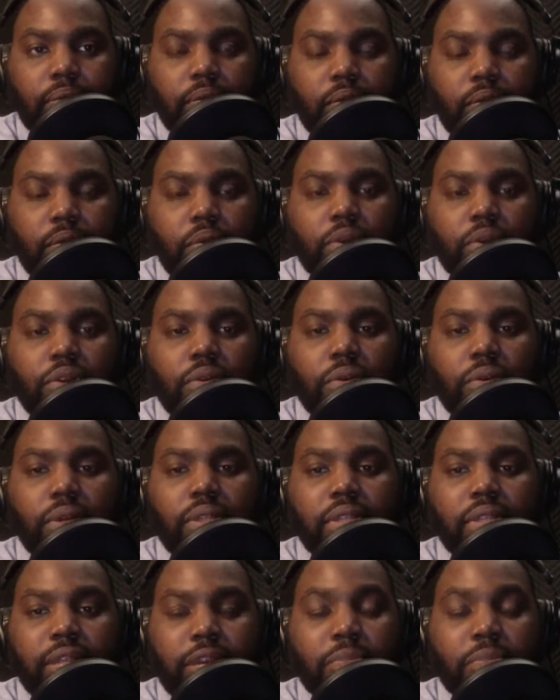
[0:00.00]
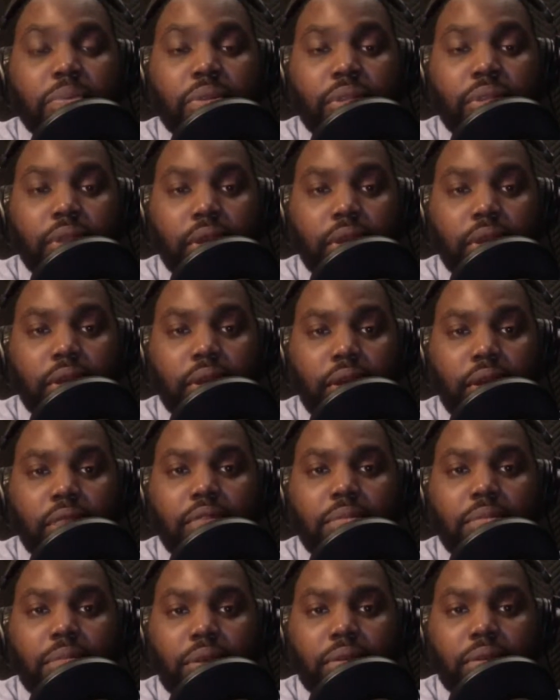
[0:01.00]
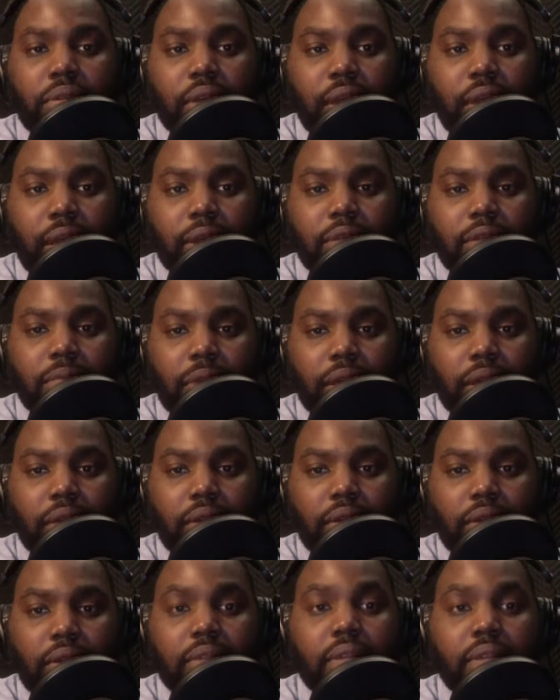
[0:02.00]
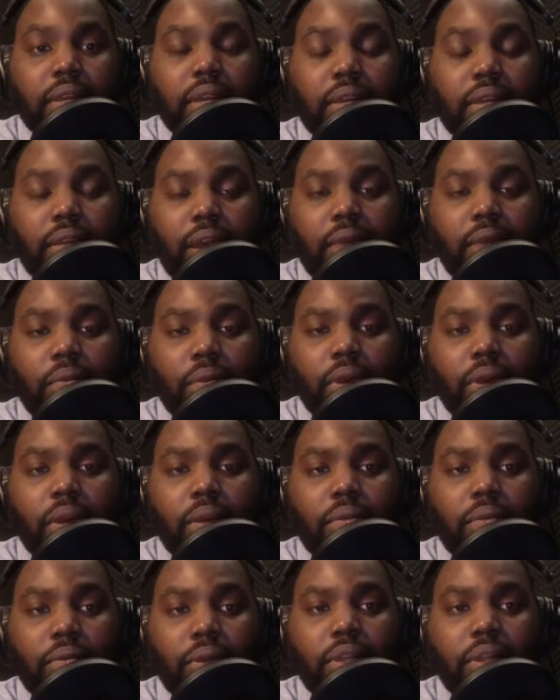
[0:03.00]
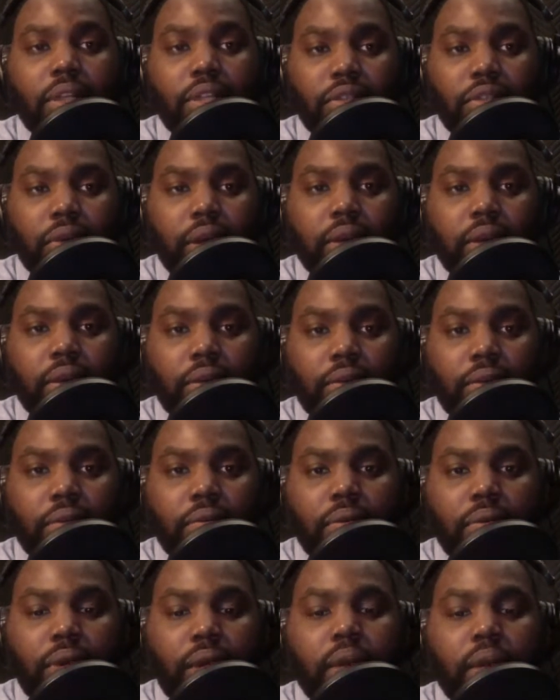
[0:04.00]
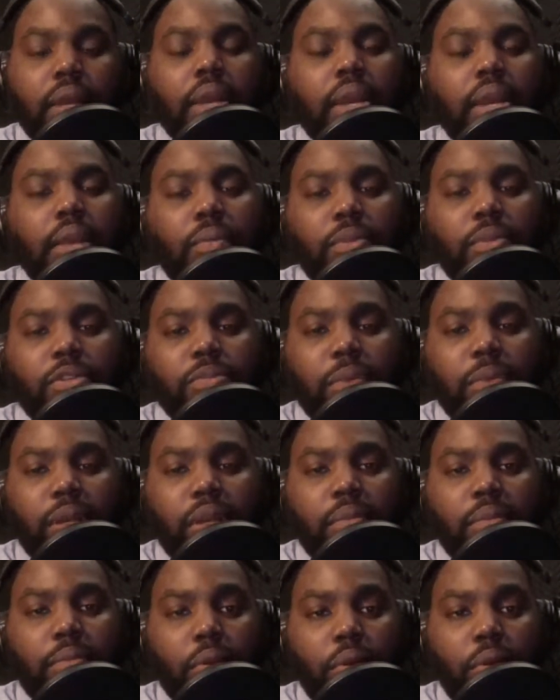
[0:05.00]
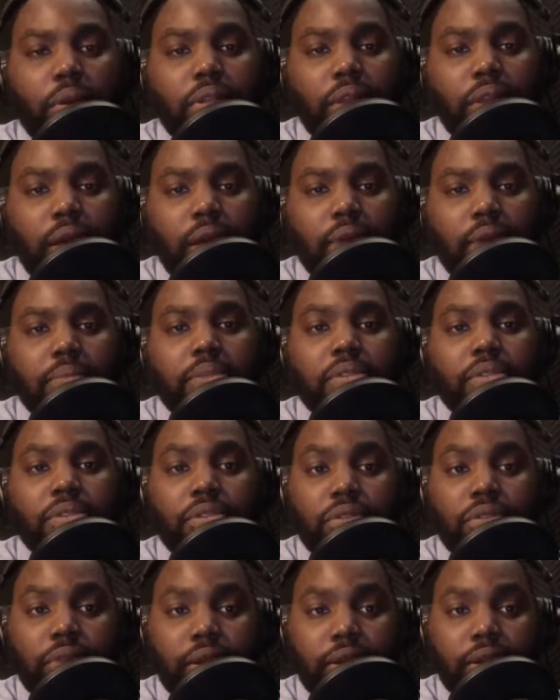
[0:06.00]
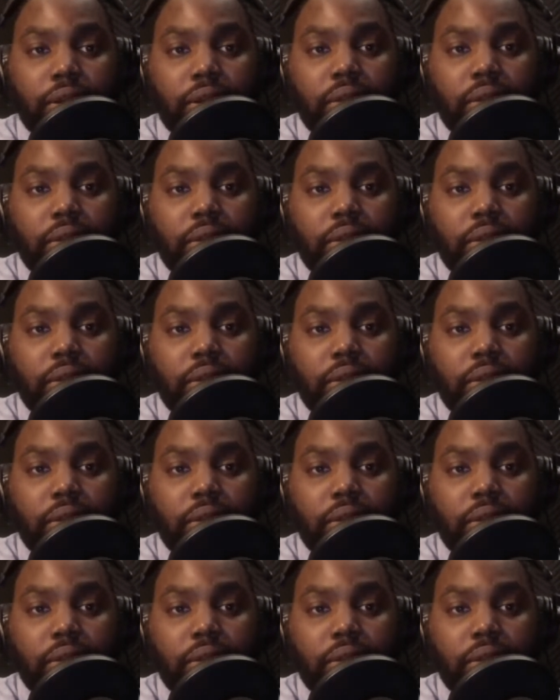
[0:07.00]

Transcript: We're doing 10% of the music aspect, the thing that we are really trying to do, and we're spending more time stressing.